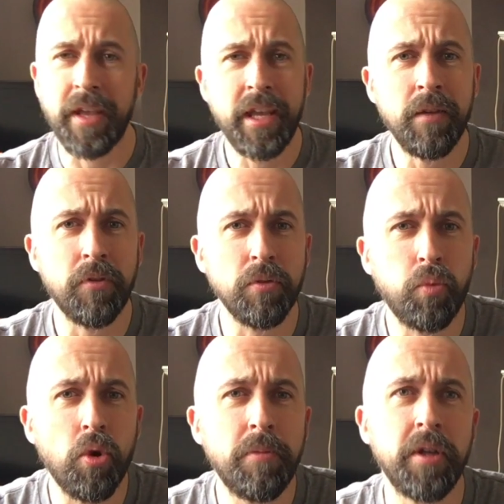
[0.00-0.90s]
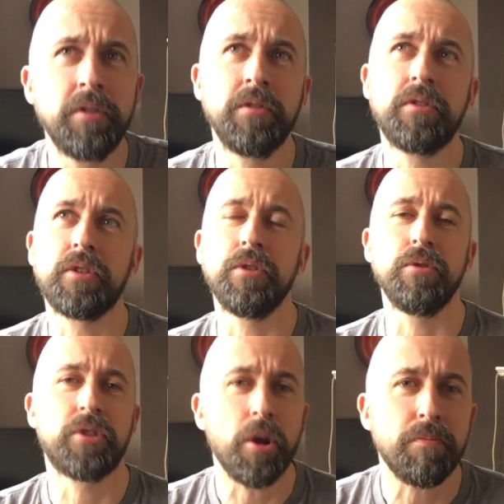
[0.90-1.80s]
Evil Woman to
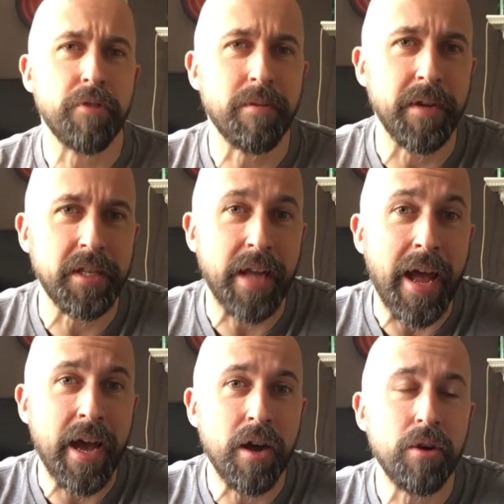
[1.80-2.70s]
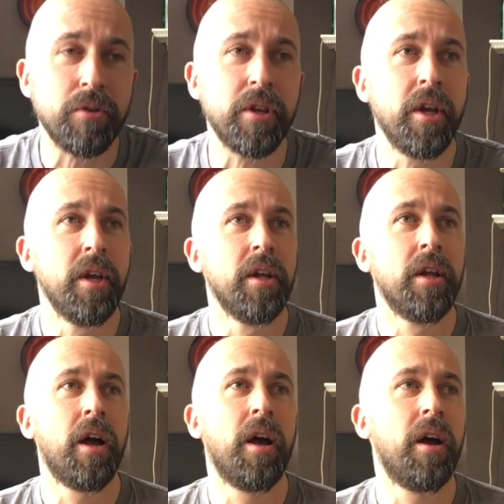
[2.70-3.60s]
Don't Bring Me Down,
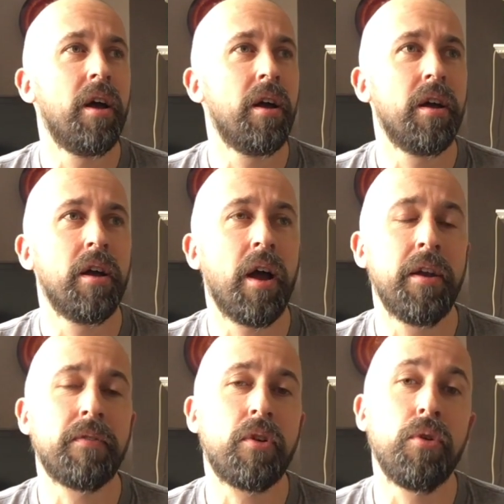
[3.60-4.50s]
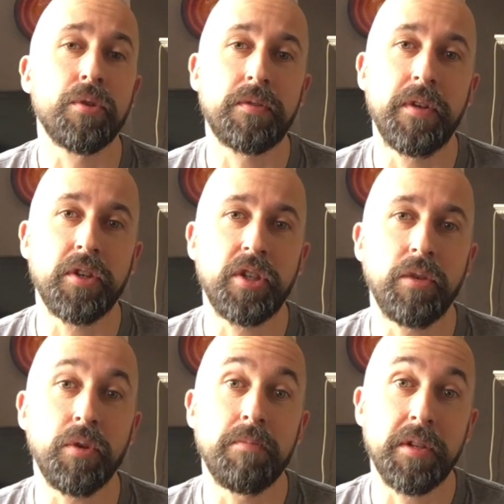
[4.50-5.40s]
and of course
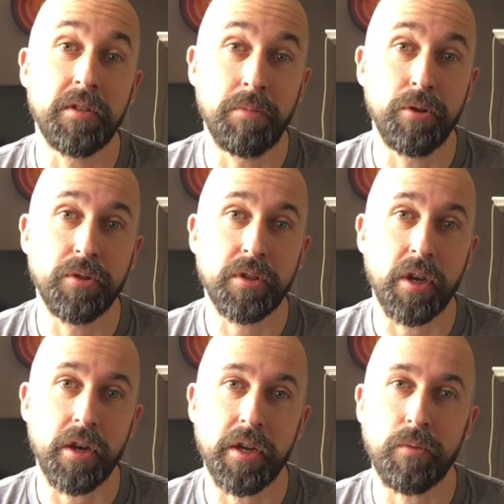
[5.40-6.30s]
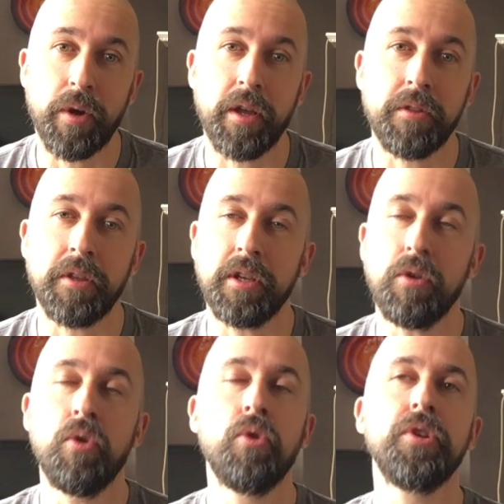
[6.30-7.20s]
finishing with Mr. Blue Sky, where the
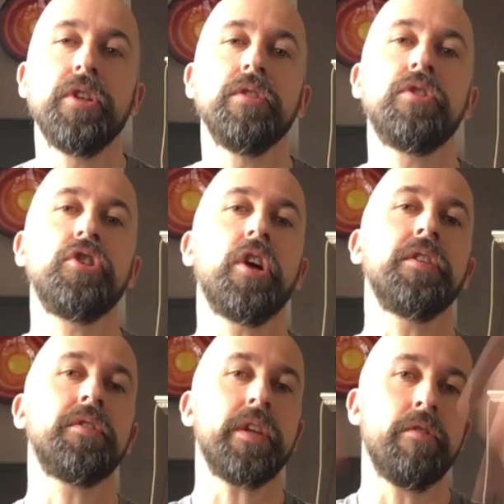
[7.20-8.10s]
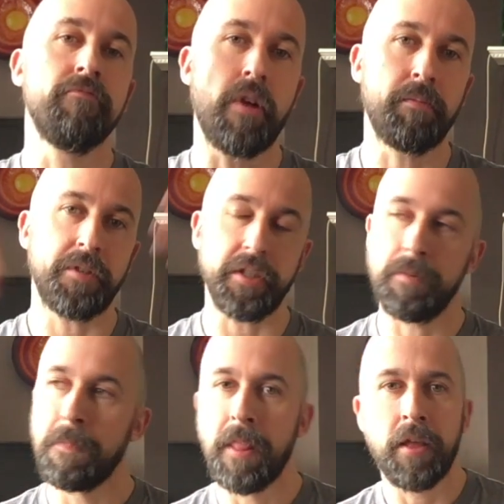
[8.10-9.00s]
audience just erupted.
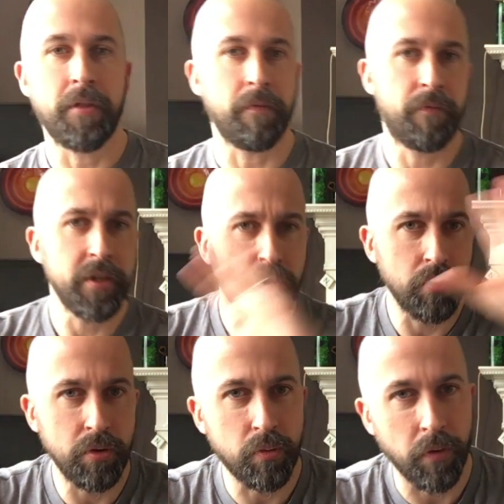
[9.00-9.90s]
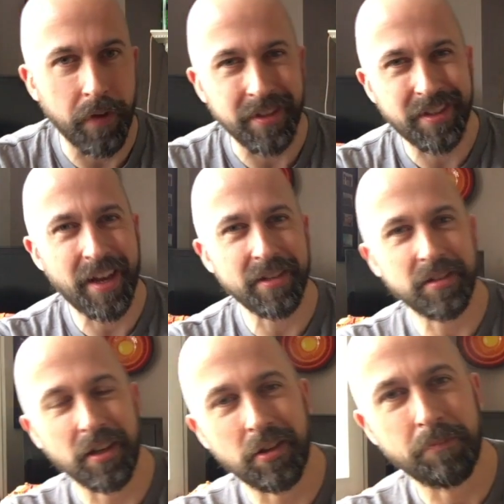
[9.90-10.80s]
The visuals were
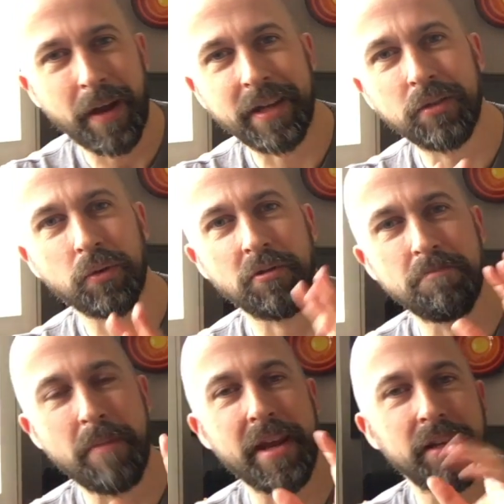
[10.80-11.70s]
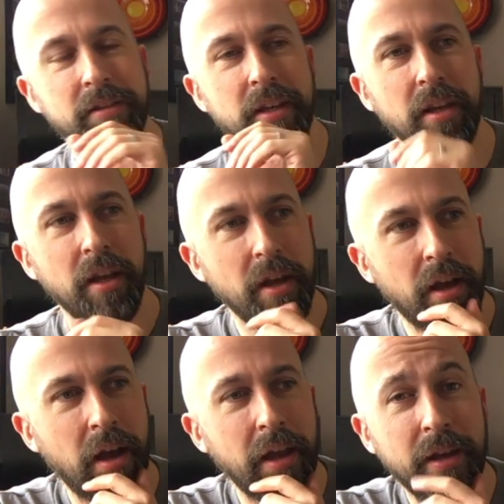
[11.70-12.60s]
fantastic, the band were amazing,
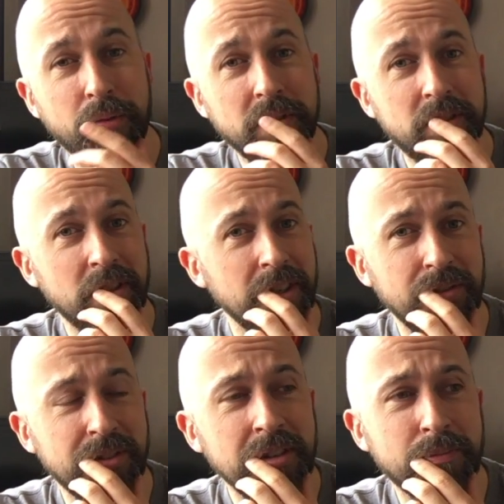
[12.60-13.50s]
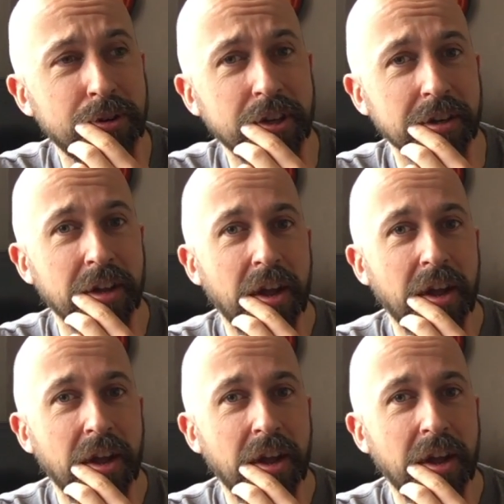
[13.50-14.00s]
it was just brilliant.